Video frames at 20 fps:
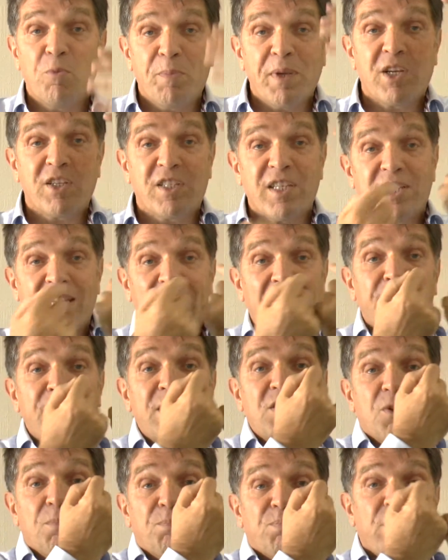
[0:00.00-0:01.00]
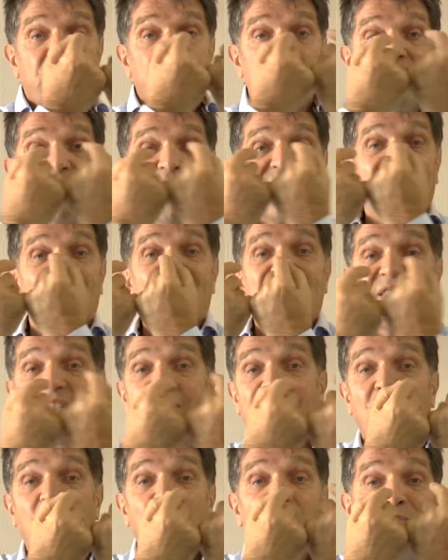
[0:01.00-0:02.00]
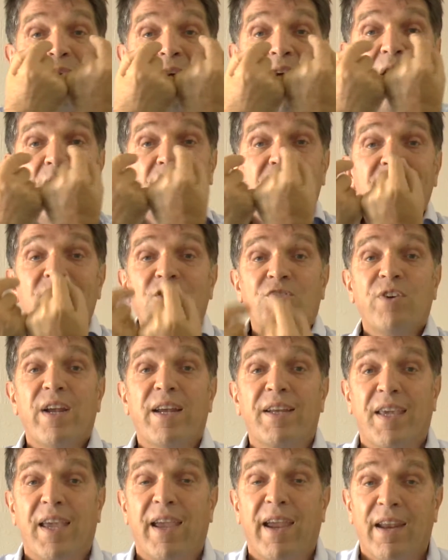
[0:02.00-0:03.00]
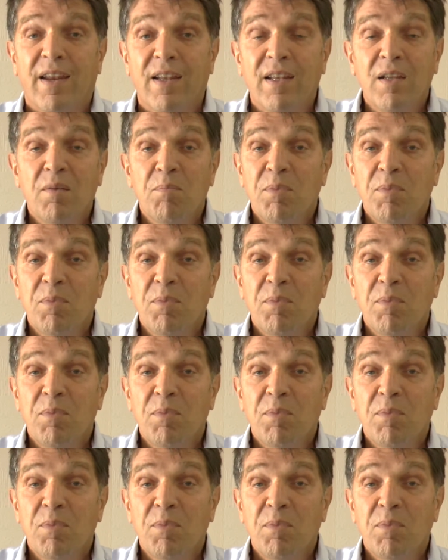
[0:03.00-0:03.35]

because it's having to process the skill of eye tracking,